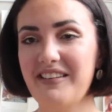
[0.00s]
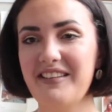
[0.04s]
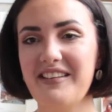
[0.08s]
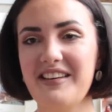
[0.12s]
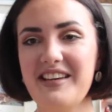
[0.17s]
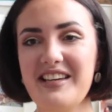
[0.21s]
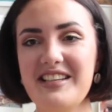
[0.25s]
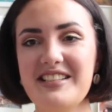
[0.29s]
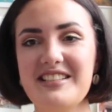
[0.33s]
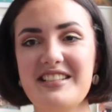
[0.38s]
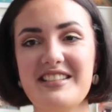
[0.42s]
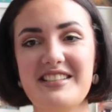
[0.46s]

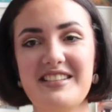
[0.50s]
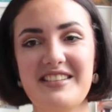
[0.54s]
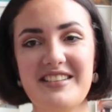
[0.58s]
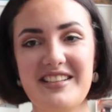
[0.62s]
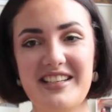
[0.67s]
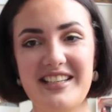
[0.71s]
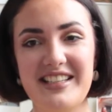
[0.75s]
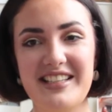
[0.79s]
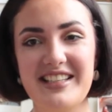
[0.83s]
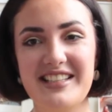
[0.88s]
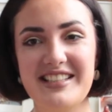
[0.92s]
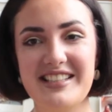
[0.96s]
it is
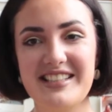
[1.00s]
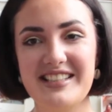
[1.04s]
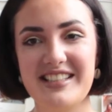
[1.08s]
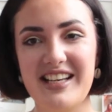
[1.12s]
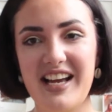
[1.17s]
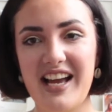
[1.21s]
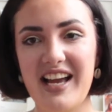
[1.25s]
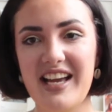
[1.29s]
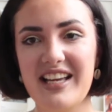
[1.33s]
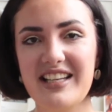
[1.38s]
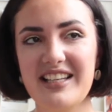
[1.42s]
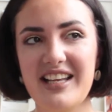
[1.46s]
green
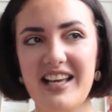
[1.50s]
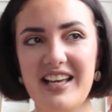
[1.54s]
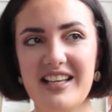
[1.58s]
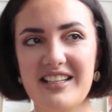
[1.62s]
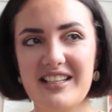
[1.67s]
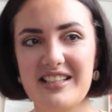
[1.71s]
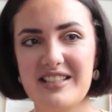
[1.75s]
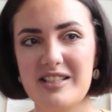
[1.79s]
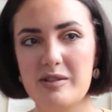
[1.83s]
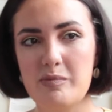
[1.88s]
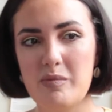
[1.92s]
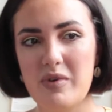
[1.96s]
inside and
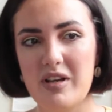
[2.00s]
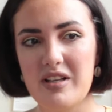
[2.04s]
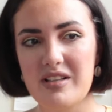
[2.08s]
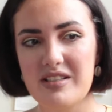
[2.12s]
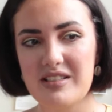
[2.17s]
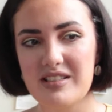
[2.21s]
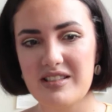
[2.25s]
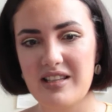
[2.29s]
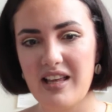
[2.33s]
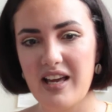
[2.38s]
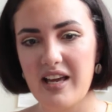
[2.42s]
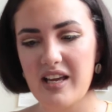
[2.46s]
it
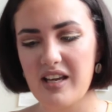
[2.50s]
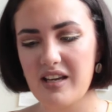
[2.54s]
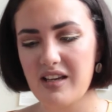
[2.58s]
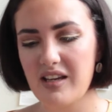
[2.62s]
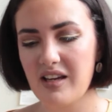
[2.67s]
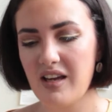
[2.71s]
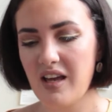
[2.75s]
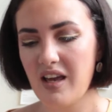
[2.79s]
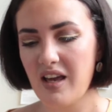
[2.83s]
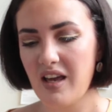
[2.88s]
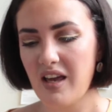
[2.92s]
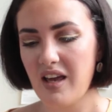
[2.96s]
smells like
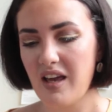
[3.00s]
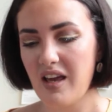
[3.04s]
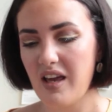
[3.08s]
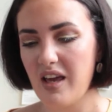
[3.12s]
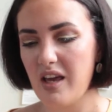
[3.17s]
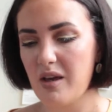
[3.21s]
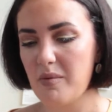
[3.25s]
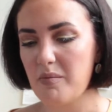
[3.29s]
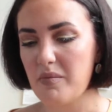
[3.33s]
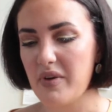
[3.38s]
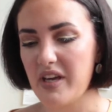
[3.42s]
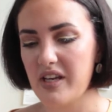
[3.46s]

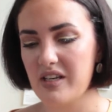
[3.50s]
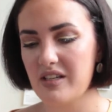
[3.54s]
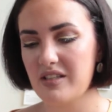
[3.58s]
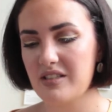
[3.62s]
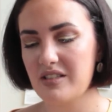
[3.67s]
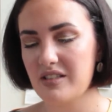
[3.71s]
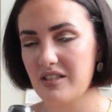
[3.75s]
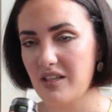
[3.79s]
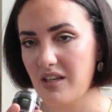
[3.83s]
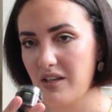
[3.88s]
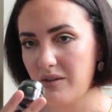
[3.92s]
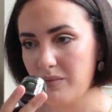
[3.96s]
a
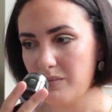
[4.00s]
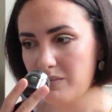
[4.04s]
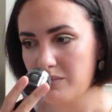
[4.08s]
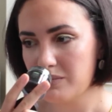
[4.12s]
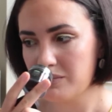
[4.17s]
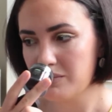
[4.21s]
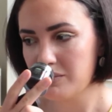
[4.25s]
medicine.